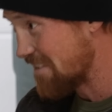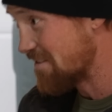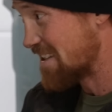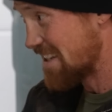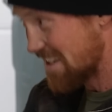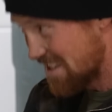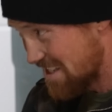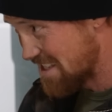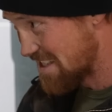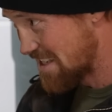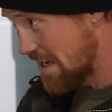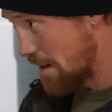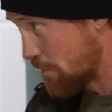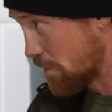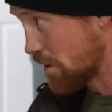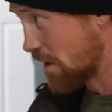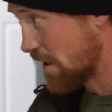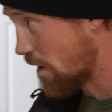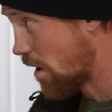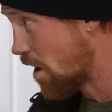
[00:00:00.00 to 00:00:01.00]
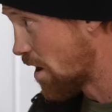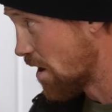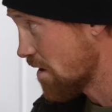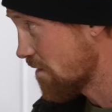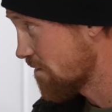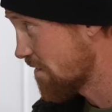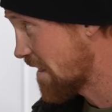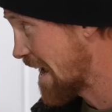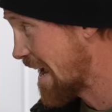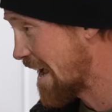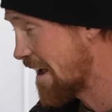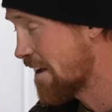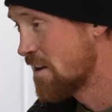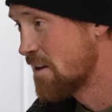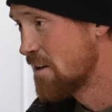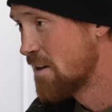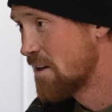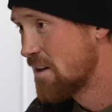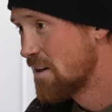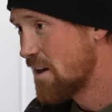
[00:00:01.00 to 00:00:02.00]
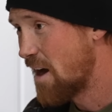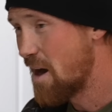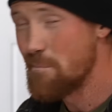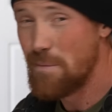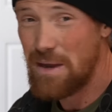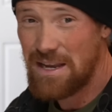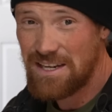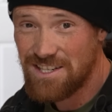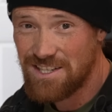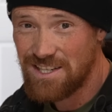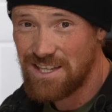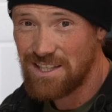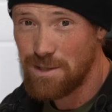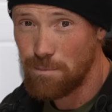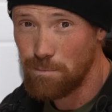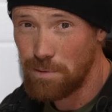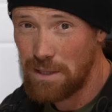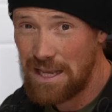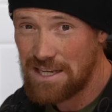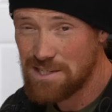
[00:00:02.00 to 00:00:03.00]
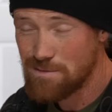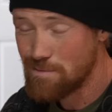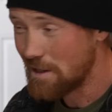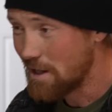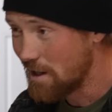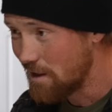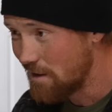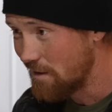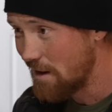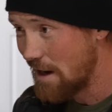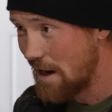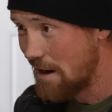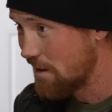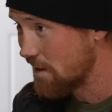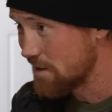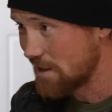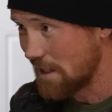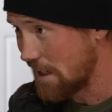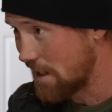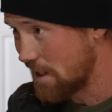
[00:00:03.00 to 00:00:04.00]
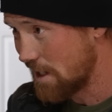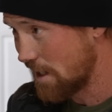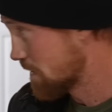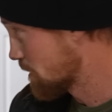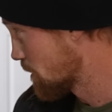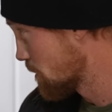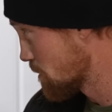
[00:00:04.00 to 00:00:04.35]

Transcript: of disassembling all of that, I may just get the plasma cutter out and like cut